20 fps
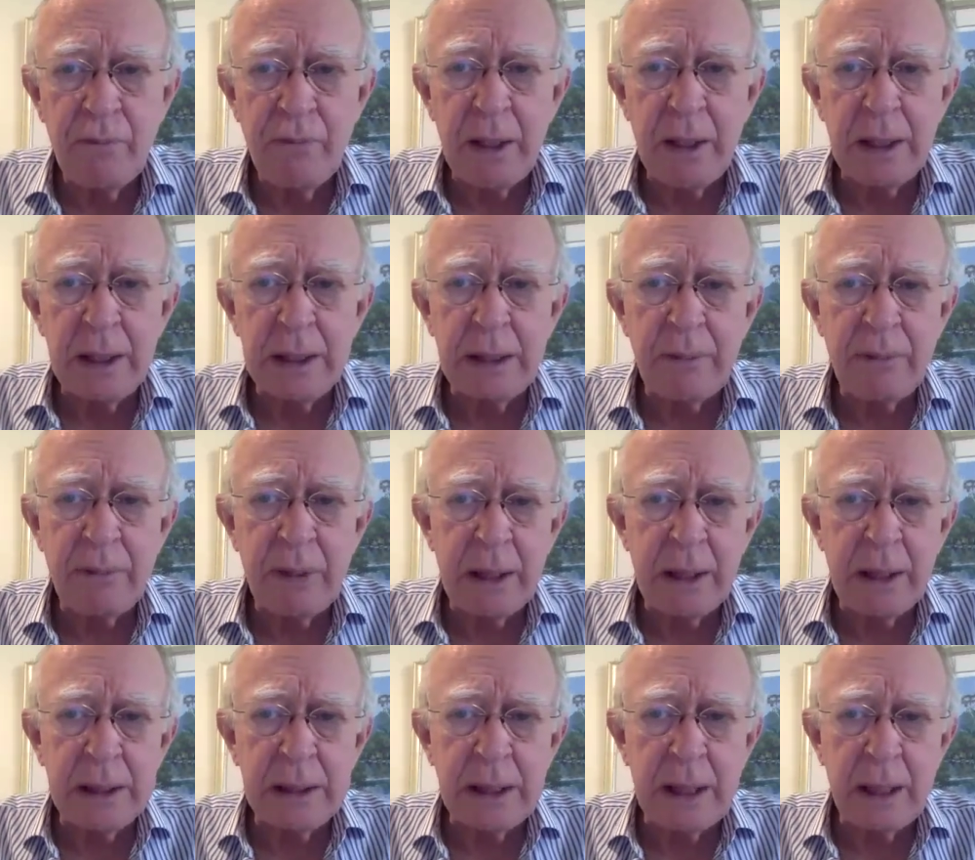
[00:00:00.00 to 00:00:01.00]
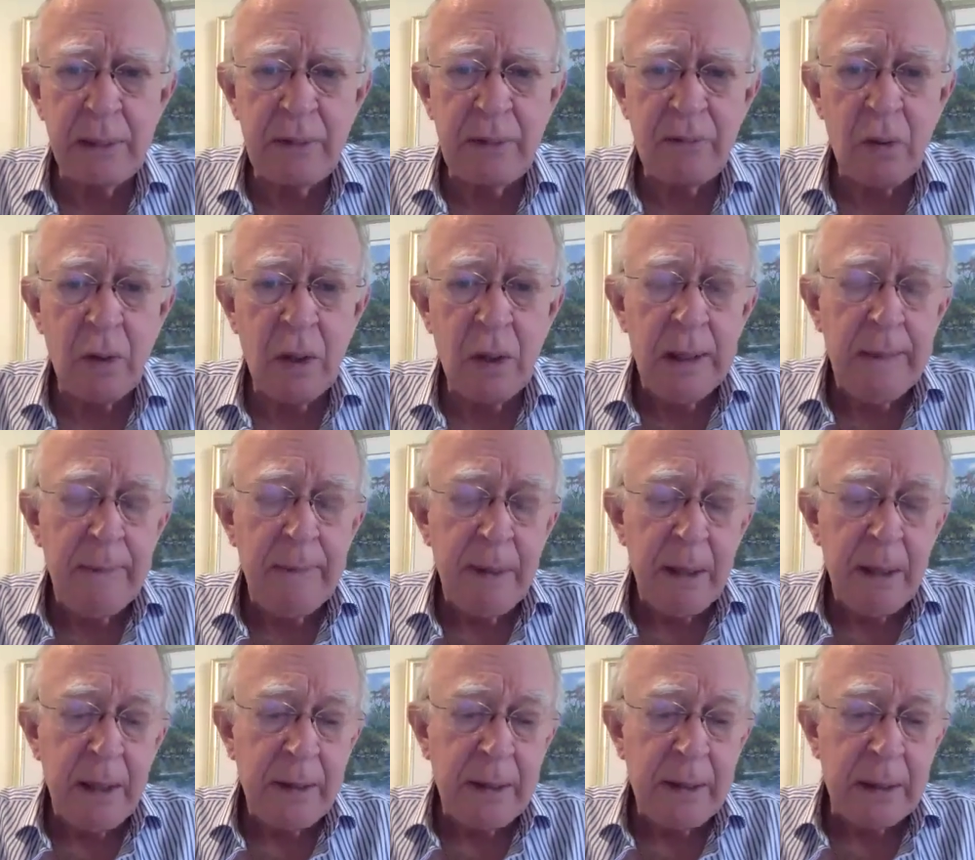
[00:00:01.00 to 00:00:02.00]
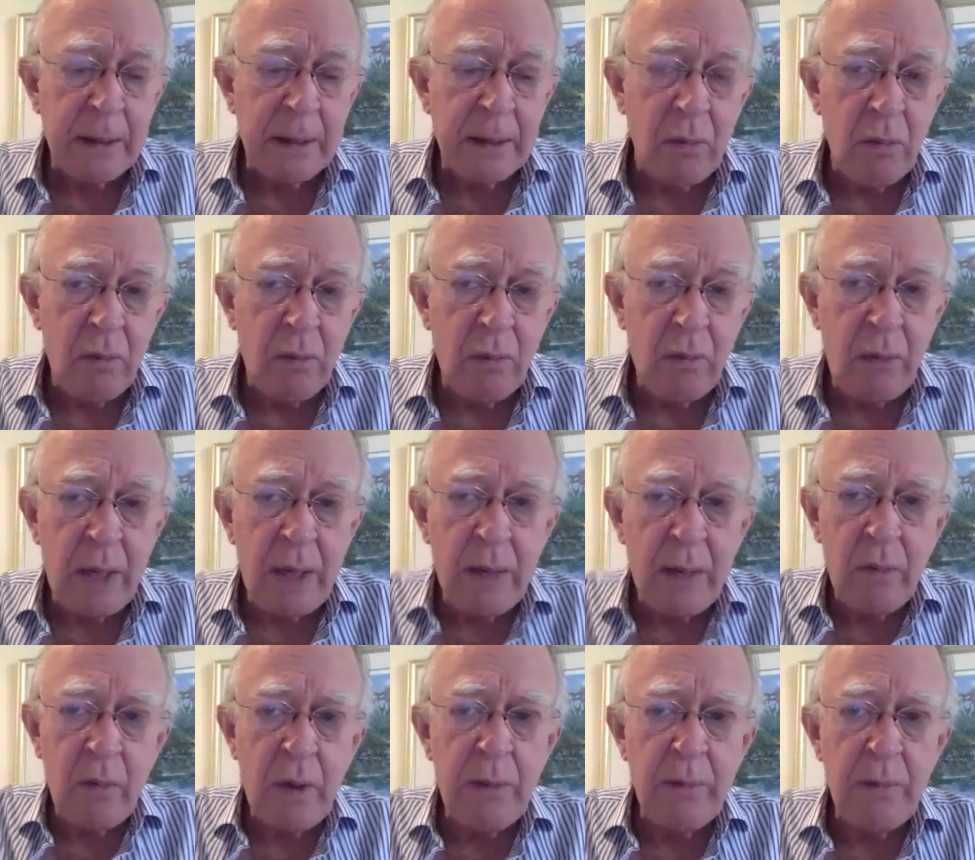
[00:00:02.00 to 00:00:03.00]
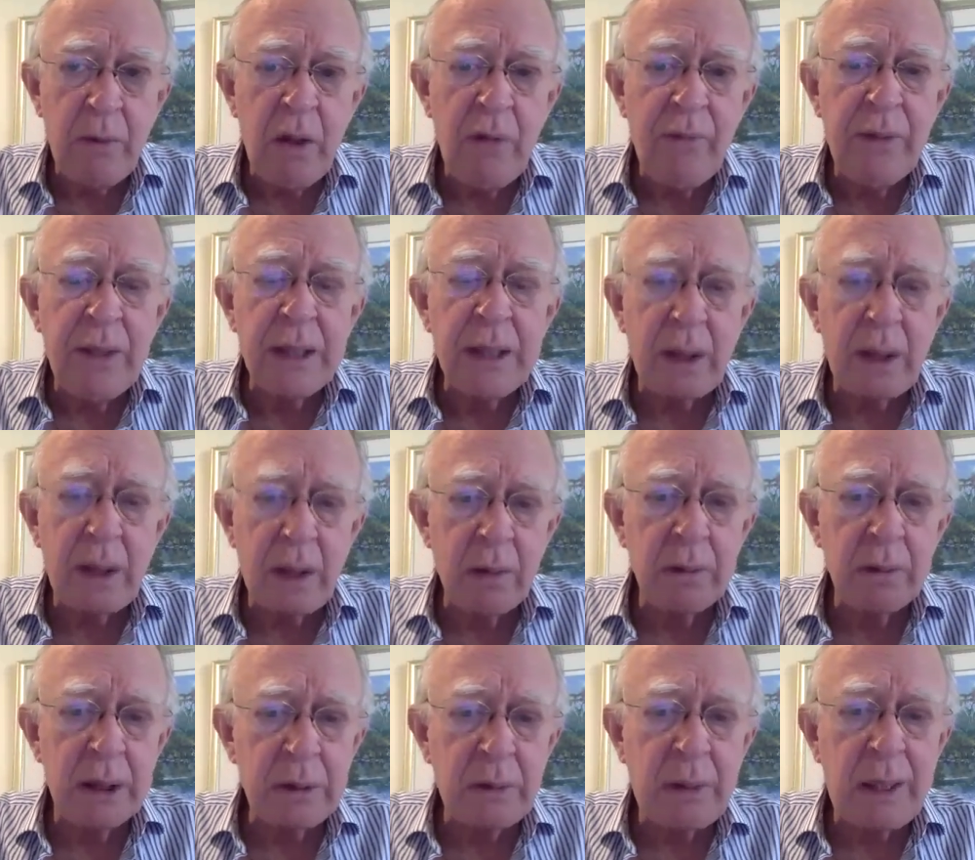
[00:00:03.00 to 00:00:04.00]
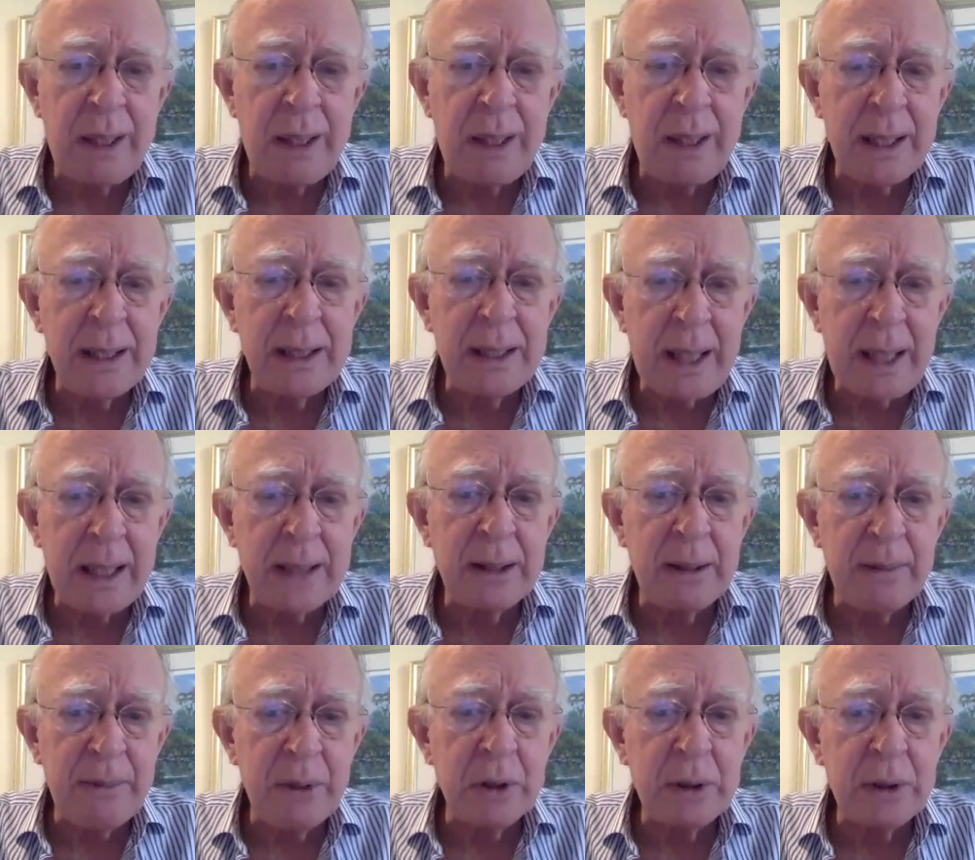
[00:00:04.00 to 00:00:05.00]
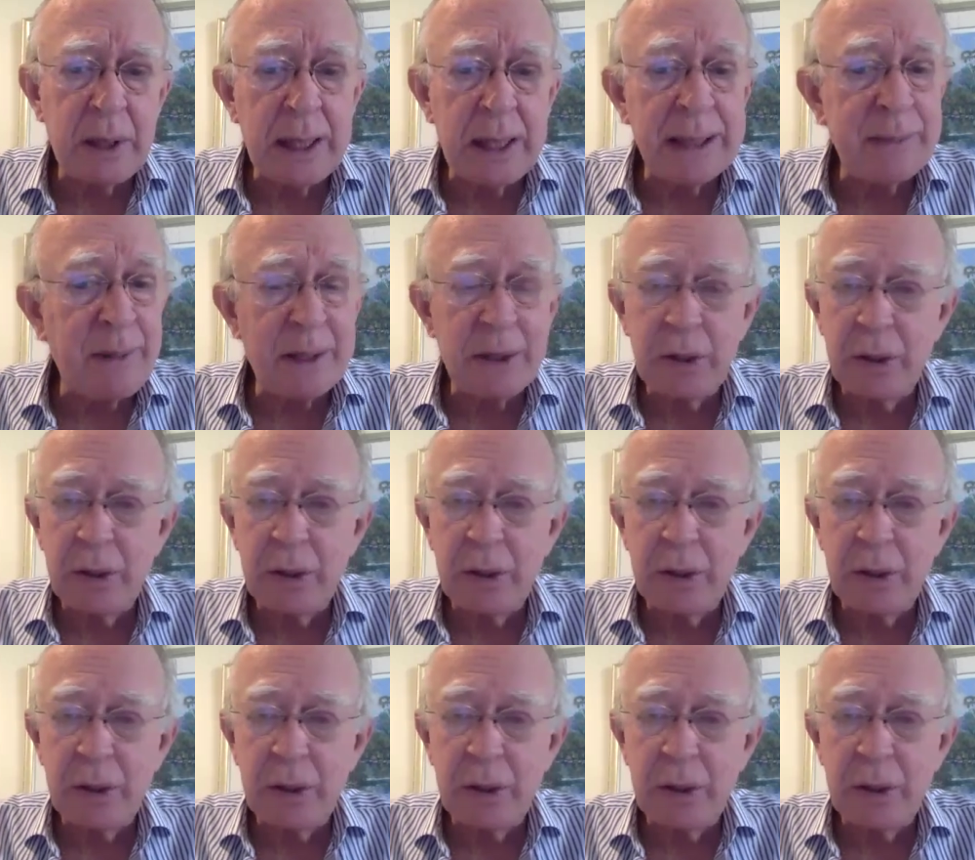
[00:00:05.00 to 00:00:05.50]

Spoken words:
filling this out before, that when we move this along this way, then it starts to build trust.